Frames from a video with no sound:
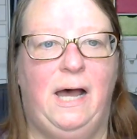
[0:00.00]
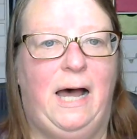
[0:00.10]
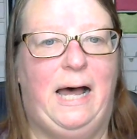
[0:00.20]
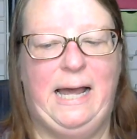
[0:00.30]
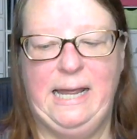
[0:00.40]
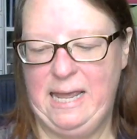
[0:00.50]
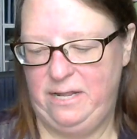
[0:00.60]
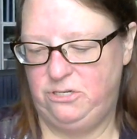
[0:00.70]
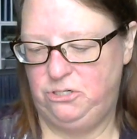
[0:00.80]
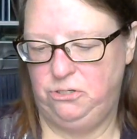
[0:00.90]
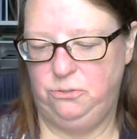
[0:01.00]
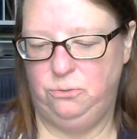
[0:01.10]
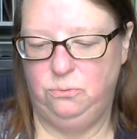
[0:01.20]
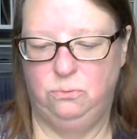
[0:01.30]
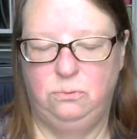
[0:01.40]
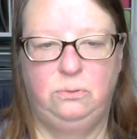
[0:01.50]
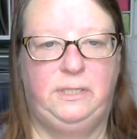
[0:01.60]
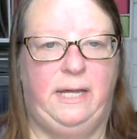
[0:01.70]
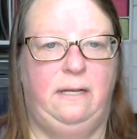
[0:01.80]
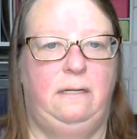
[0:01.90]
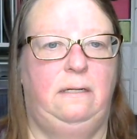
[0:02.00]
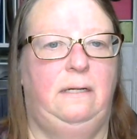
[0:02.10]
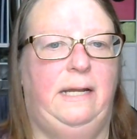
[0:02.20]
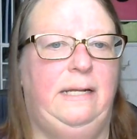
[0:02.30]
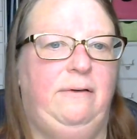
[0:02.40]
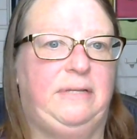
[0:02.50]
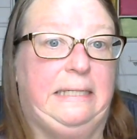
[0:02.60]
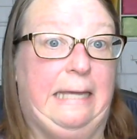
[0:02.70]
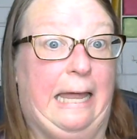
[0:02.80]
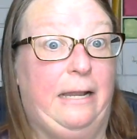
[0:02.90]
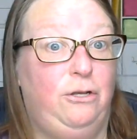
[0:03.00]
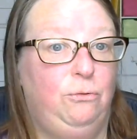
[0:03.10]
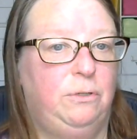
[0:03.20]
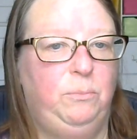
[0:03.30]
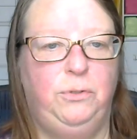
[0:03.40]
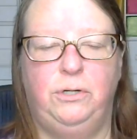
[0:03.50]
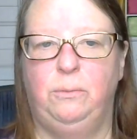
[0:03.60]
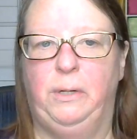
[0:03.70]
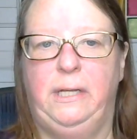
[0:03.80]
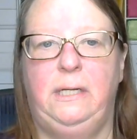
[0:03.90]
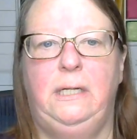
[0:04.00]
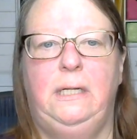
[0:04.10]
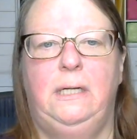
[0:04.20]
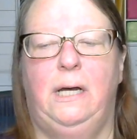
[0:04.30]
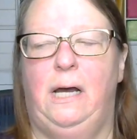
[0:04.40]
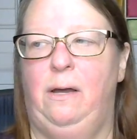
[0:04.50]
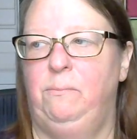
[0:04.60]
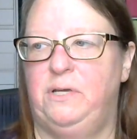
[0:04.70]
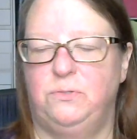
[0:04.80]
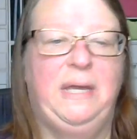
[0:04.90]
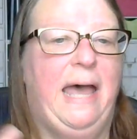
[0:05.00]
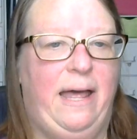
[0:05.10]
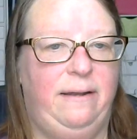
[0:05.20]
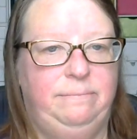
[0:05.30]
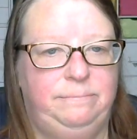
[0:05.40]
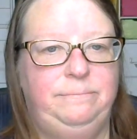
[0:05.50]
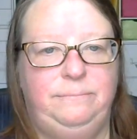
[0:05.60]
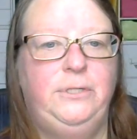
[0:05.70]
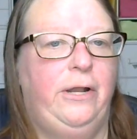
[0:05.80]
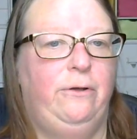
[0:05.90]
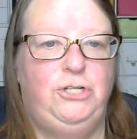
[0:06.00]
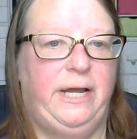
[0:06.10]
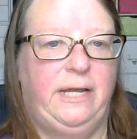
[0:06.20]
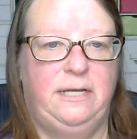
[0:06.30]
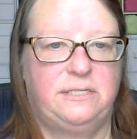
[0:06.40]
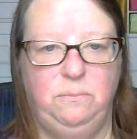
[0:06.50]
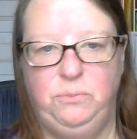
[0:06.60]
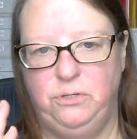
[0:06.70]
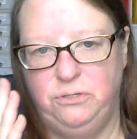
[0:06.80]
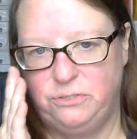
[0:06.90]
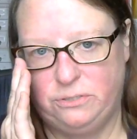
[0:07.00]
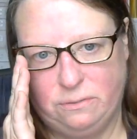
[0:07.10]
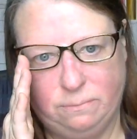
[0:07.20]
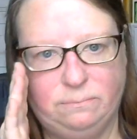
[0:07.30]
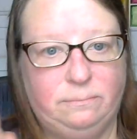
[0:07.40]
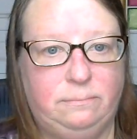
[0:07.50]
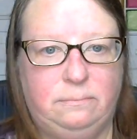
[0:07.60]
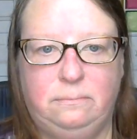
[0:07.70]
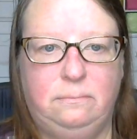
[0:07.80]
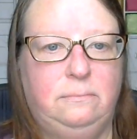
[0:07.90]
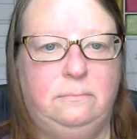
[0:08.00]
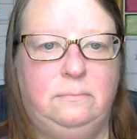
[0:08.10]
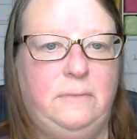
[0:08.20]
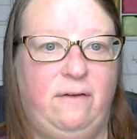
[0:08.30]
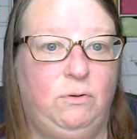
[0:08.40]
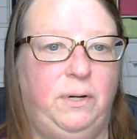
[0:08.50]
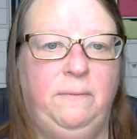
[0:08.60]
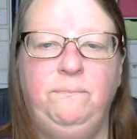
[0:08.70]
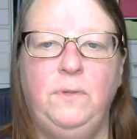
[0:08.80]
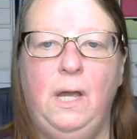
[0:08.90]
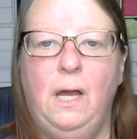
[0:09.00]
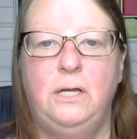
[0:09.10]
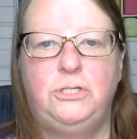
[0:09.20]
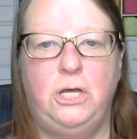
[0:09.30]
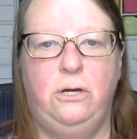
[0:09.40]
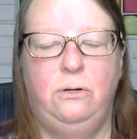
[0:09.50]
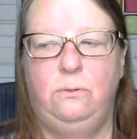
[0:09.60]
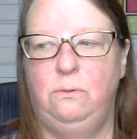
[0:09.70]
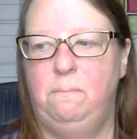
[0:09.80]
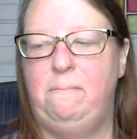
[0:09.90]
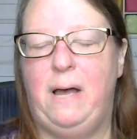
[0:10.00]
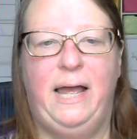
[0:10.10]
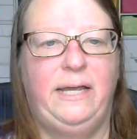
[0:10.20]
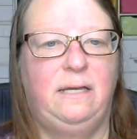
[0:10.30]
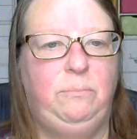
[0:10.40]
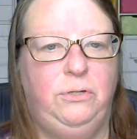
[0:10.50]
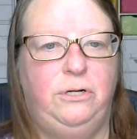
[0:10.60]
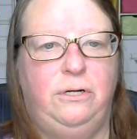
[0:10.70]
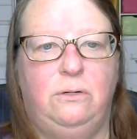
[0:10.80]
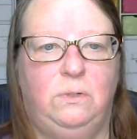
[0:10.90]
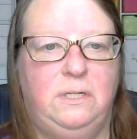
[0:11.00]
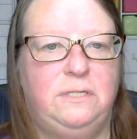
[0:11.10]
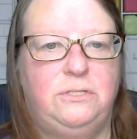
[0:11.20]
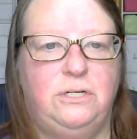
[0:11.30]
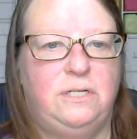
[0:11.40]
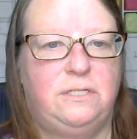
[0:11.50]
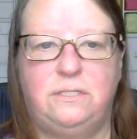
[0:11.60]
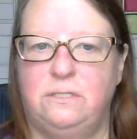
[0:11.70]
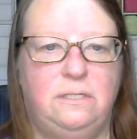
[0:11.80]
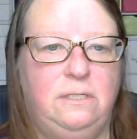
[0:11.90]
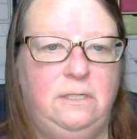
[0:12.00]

I had to get, I didn't have to get a new computer, but because we had, Jack has computers everywhere. So my computer was just